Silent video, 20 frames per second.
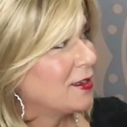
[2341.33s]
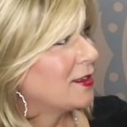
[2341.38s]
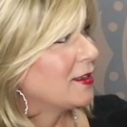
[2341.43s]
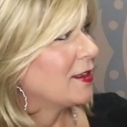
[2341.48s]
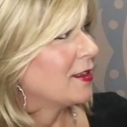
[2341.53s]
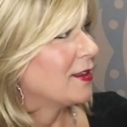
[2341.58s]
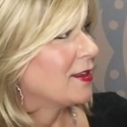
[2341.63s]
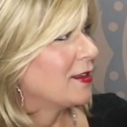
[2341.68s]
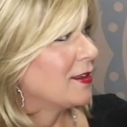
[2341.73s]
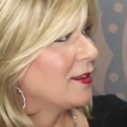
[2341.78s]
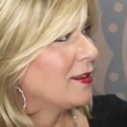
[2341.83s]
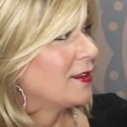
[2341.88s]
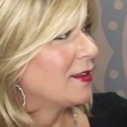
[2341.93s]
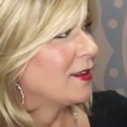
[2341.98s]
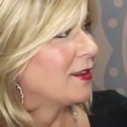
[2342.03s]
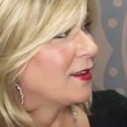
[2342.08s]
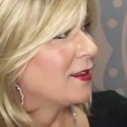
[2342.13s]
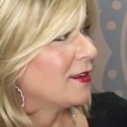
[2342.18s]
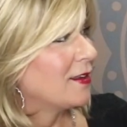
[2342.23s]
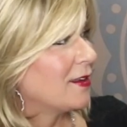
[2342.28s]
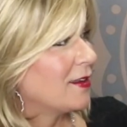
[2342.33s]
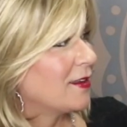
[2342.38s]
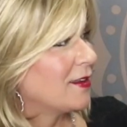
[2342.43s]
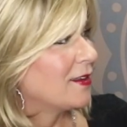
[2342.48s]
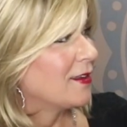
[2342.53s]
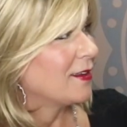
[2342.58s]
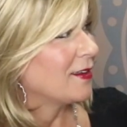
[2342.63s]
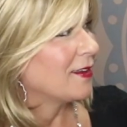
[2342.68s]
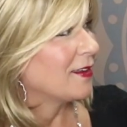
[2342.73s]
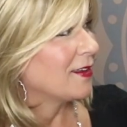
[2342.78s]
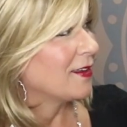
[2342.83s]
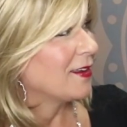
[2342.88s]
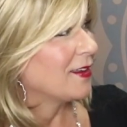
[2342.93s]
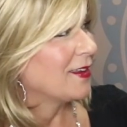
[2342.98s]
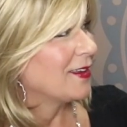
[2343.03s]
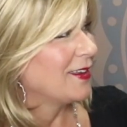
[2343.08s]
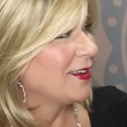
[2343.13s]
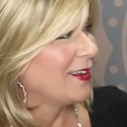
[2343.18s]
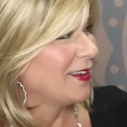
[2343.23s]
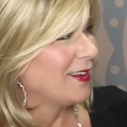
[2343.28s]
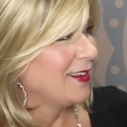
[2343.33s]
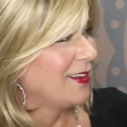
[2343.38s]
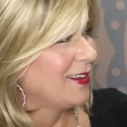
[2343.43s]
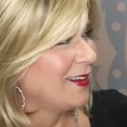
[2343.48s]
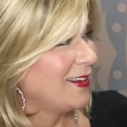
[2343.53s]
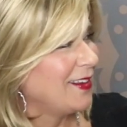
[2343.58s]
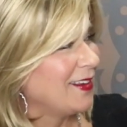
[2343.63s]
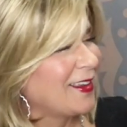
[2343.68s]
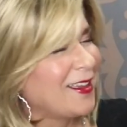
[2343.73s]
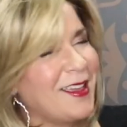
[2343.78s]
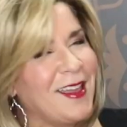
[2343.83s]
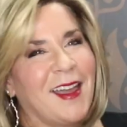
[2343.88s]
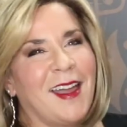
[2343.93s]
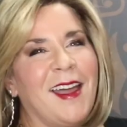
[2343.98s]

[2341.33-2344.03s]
(silent)